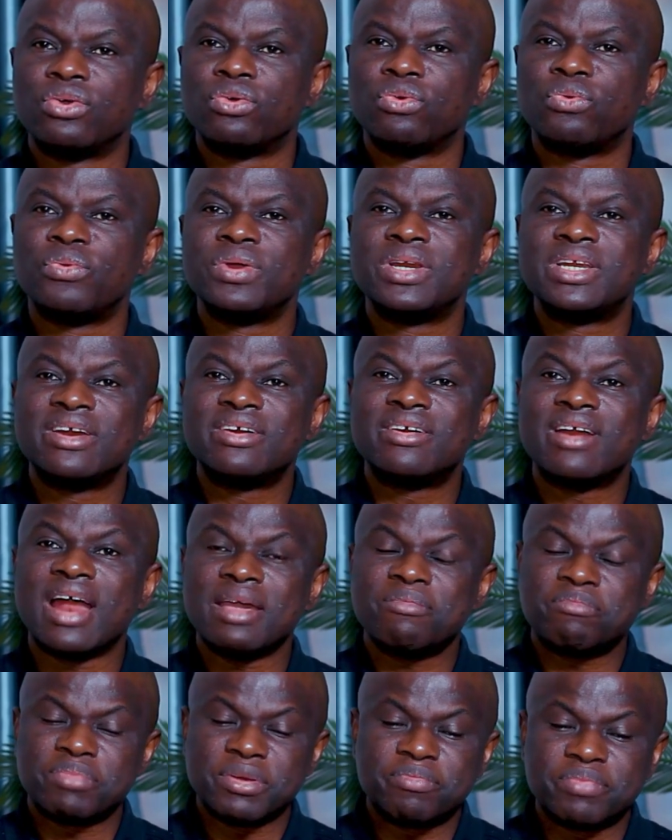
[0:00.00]
With the
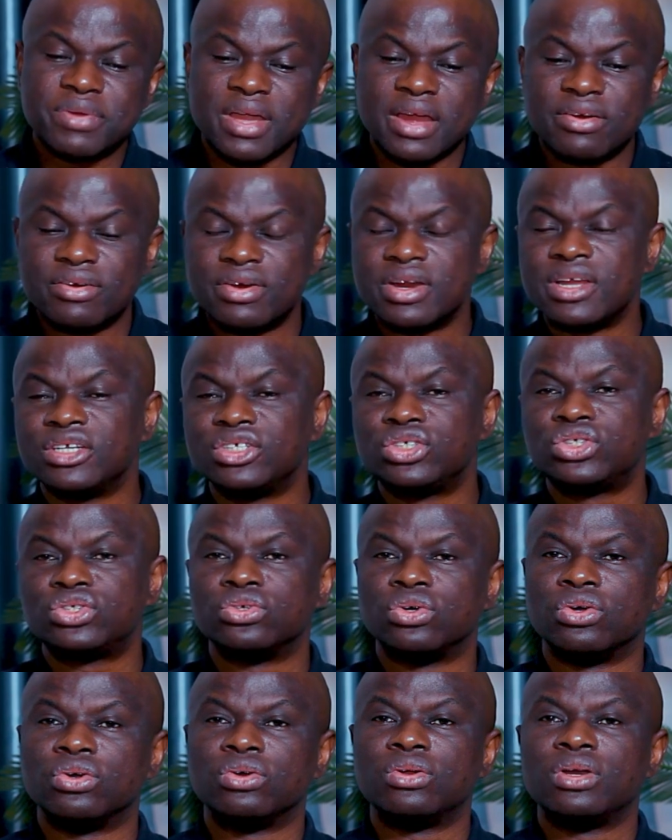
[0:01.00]
right
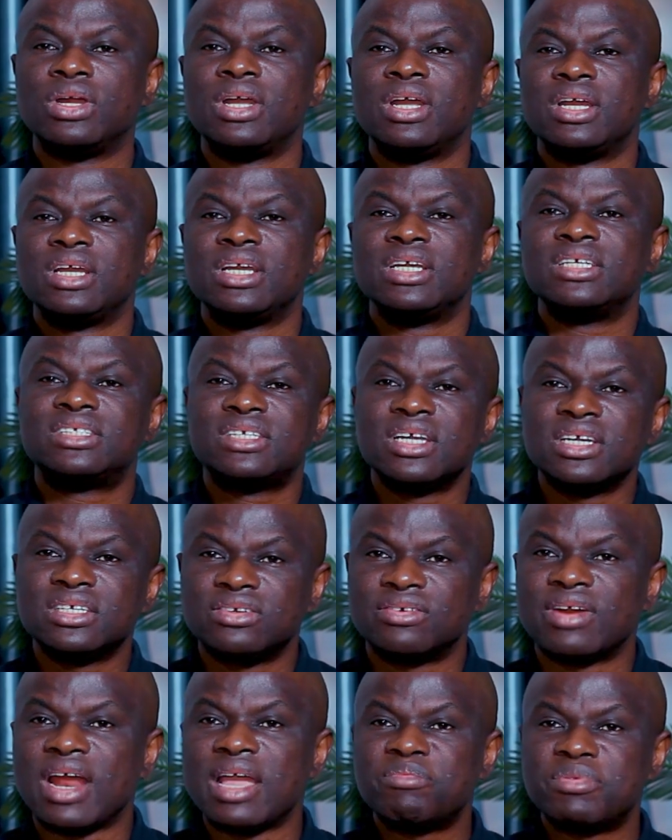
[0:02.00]
preparation, it takes the
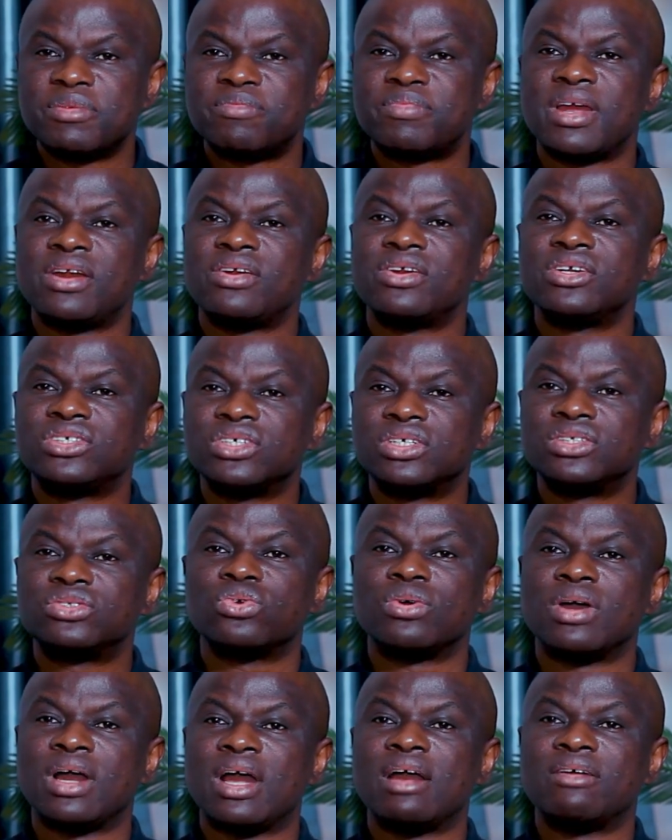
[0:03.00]
right preparation
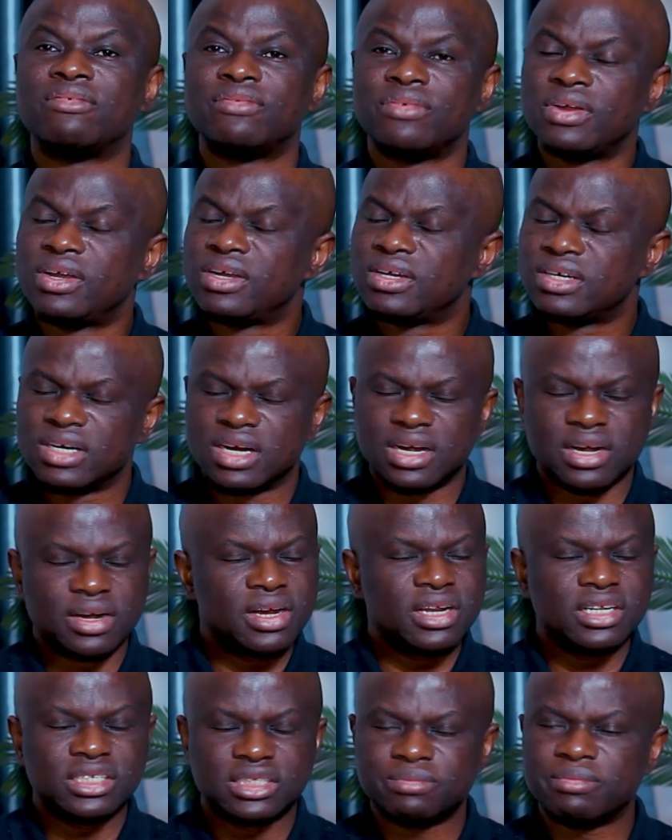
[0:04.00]
to have
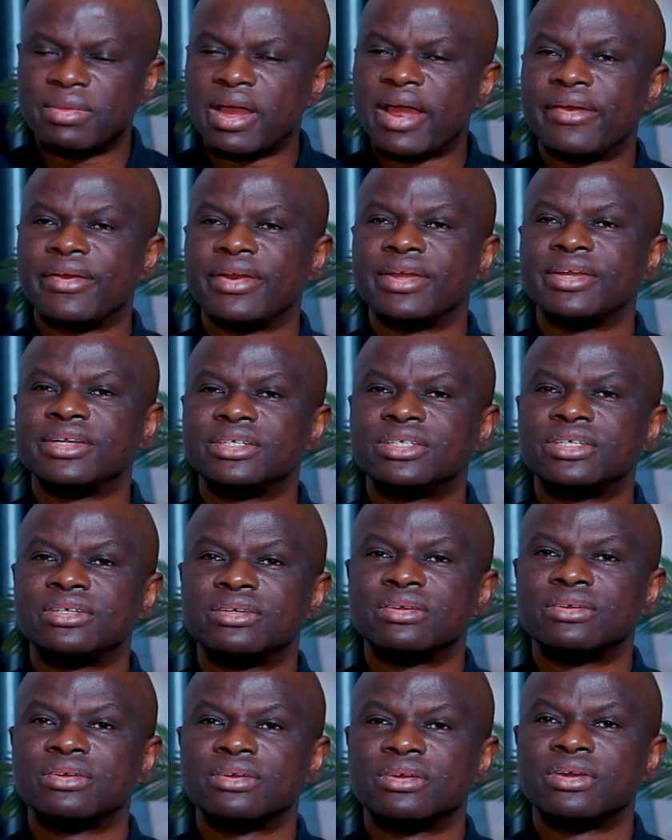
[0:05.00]
great marriage.
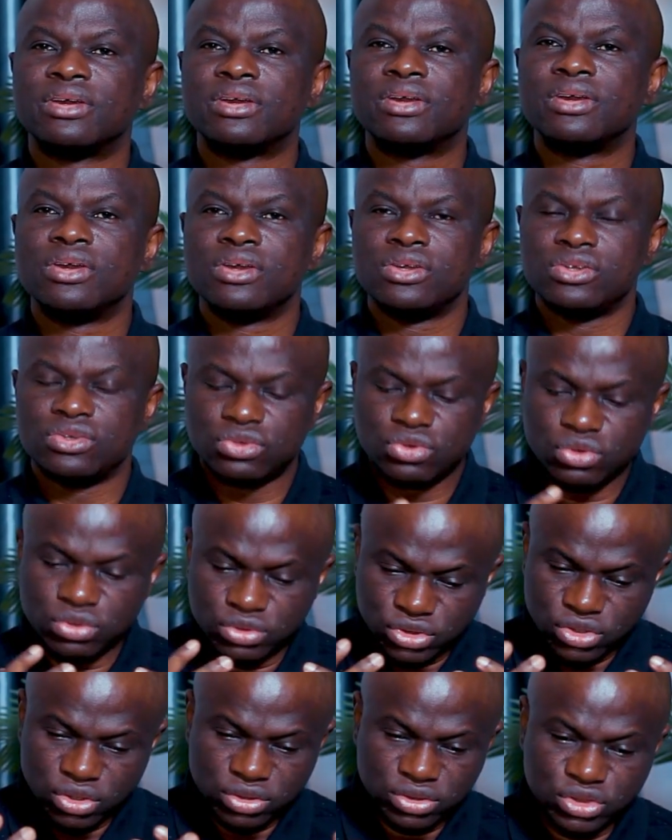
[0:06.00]
You
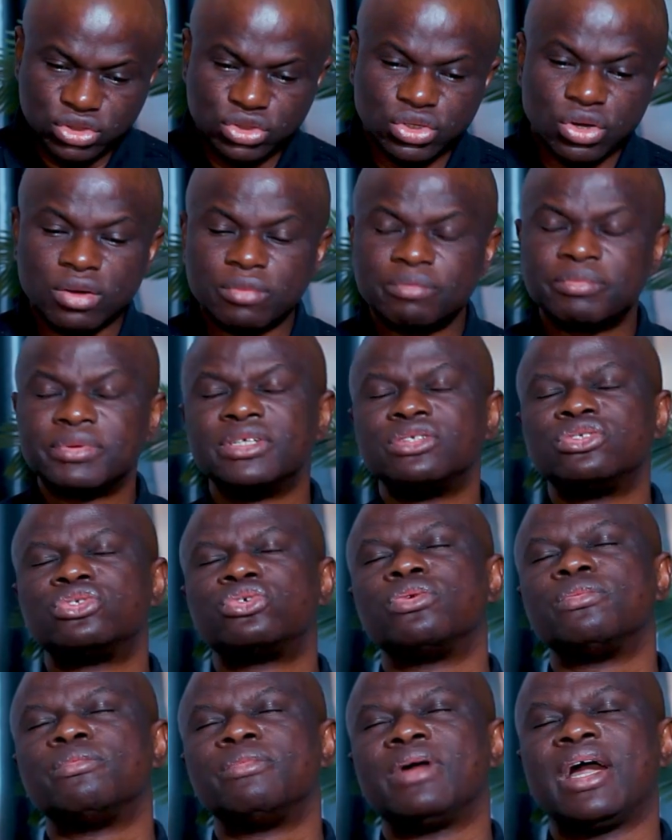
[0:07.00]
don't just jump
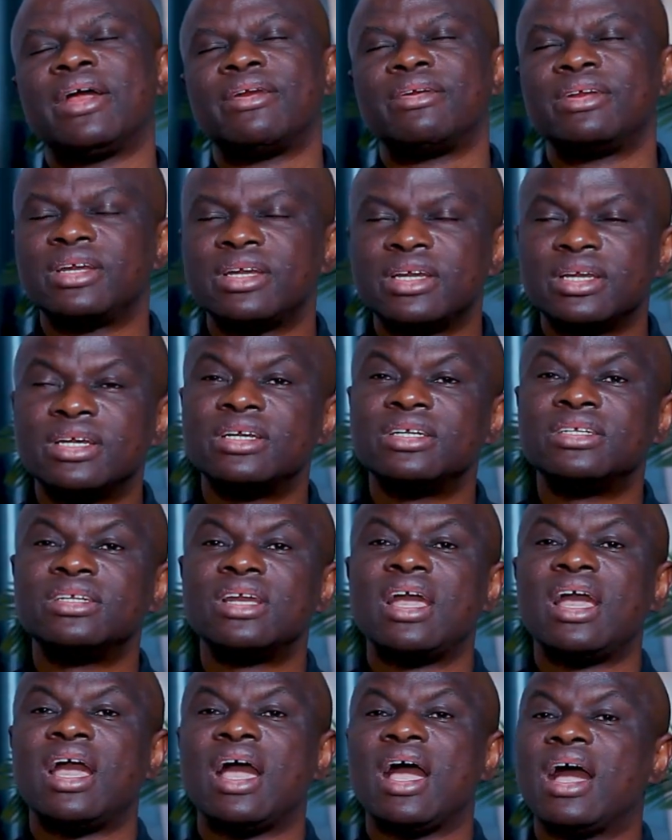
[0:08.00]
into marriage
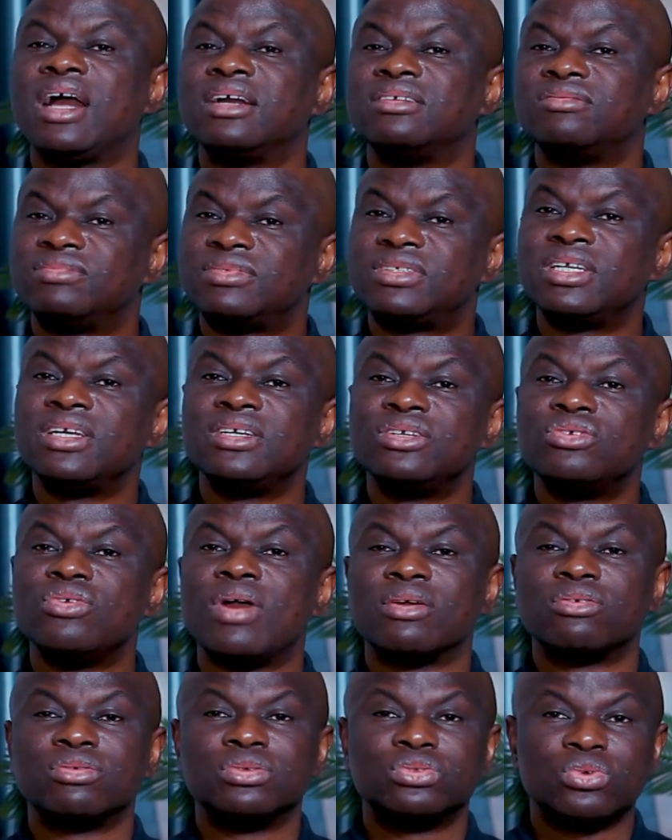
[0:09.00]
and think you
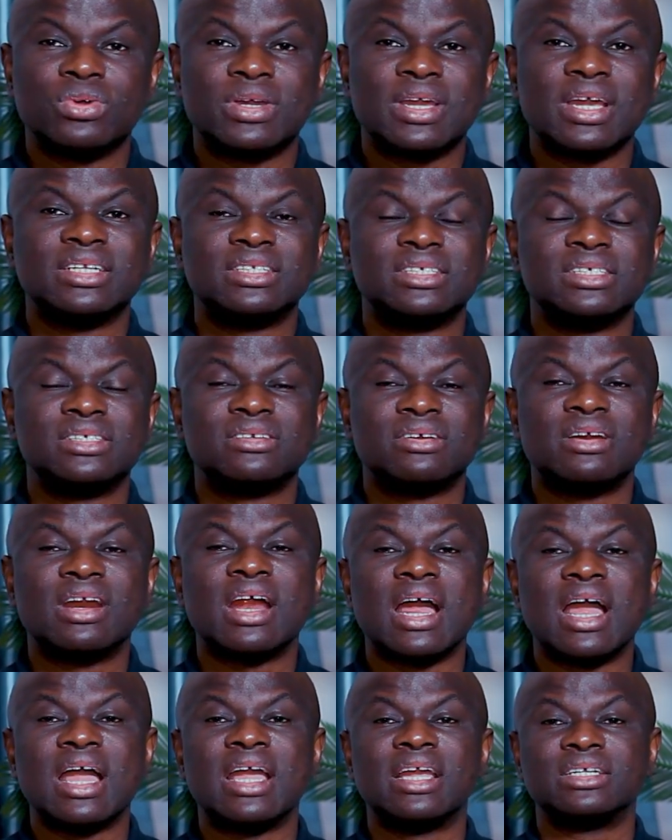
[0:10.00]
are going to get it
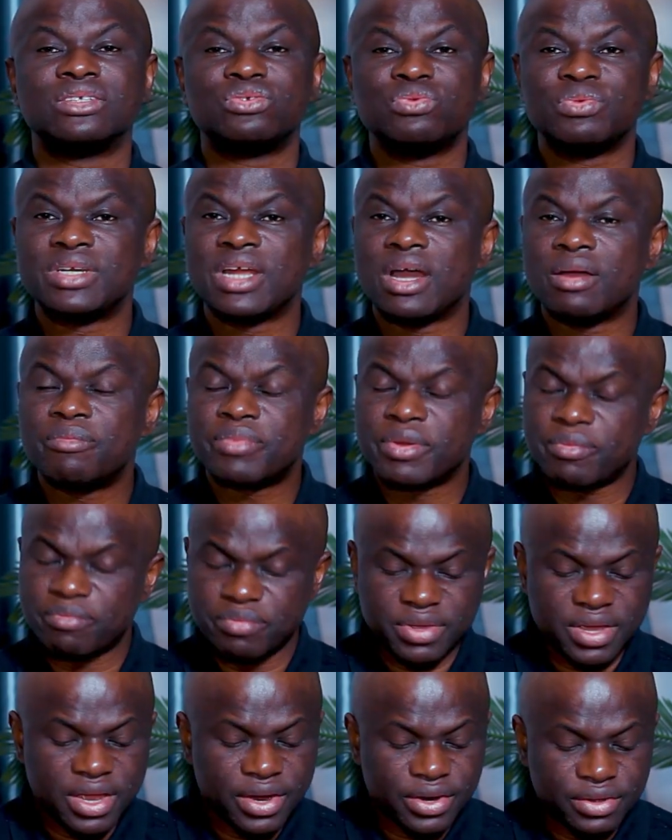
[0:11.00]
right without
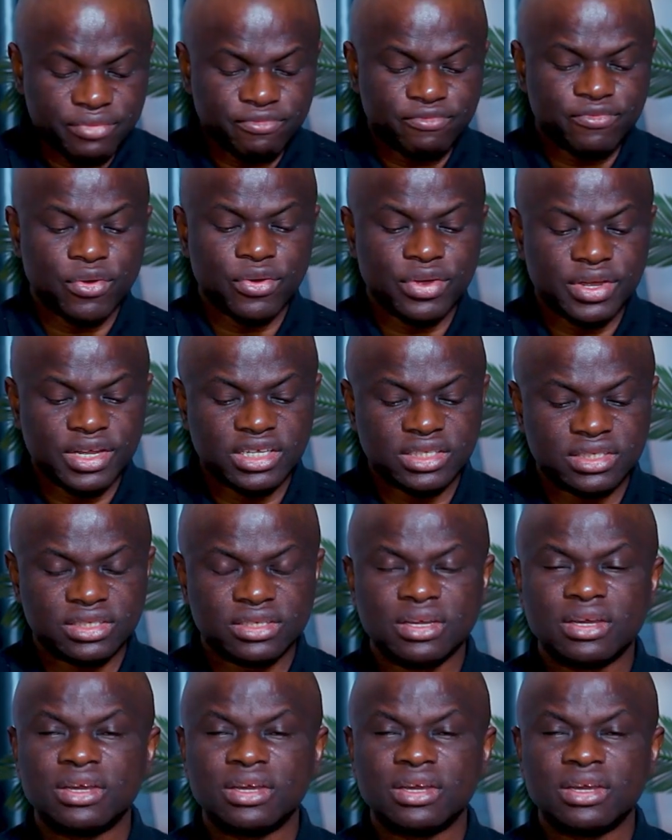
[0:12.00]
preparing for it.